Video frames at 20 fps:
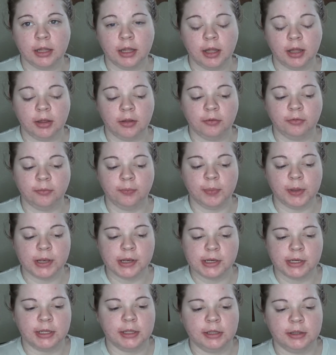of
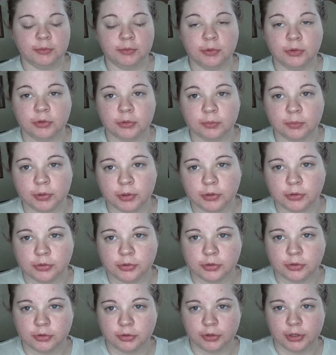been dealing with some
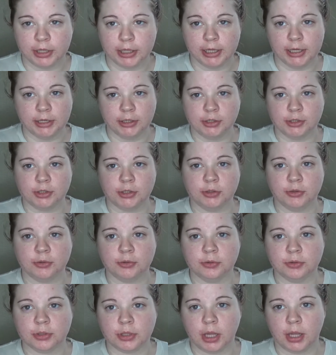personal issues,